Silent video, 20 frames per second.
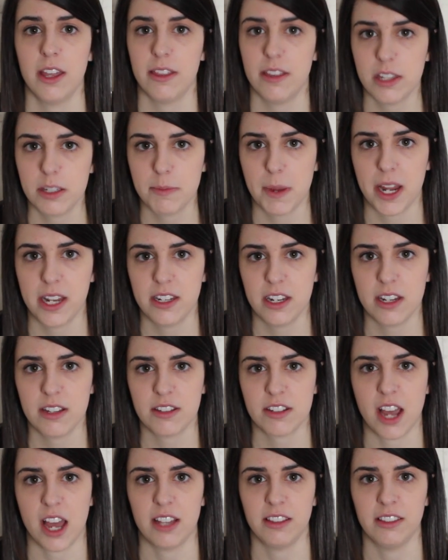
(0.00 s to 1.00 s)
this
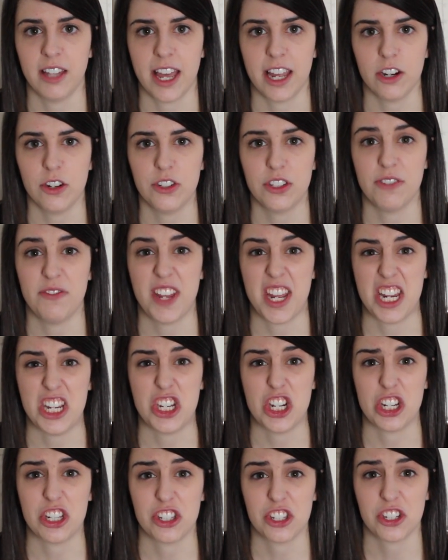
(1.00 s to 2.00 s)
painting's got layers of aging